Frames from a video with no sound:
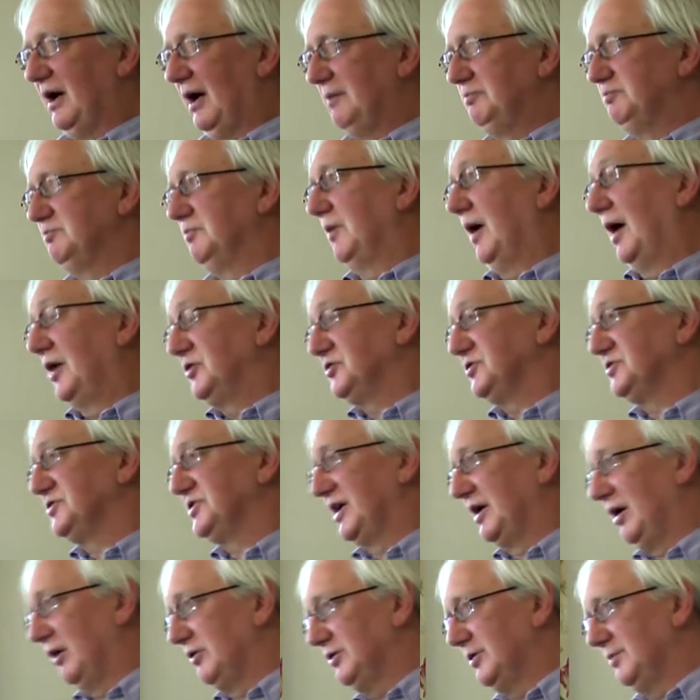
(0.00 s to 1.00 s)
I should
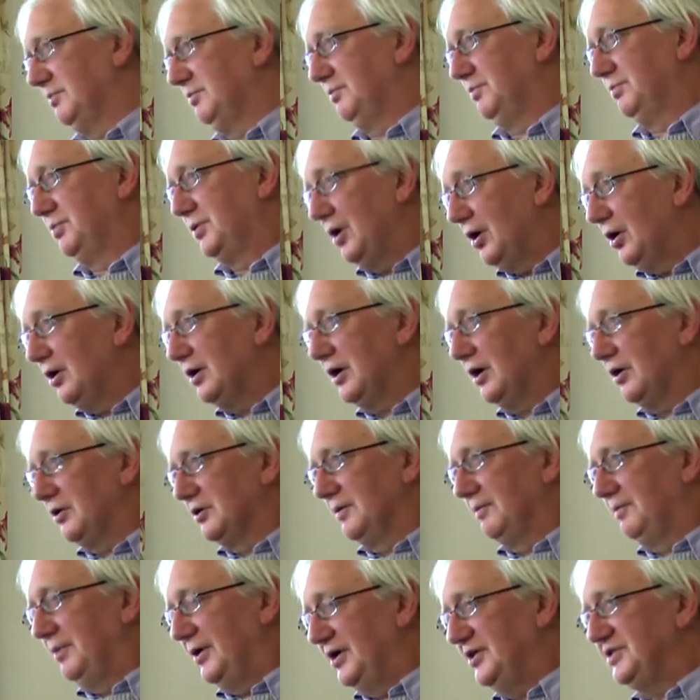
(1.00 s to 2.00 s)
say purely
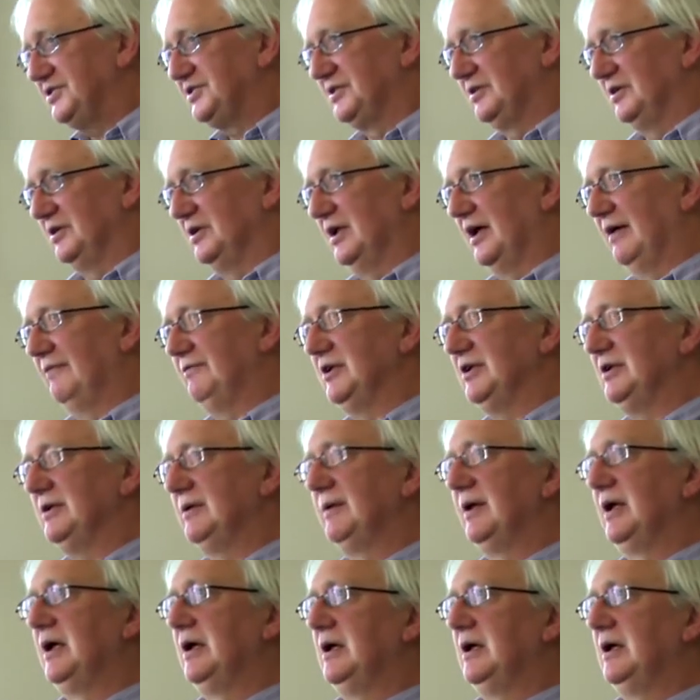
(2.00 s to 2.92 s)
on a personal level,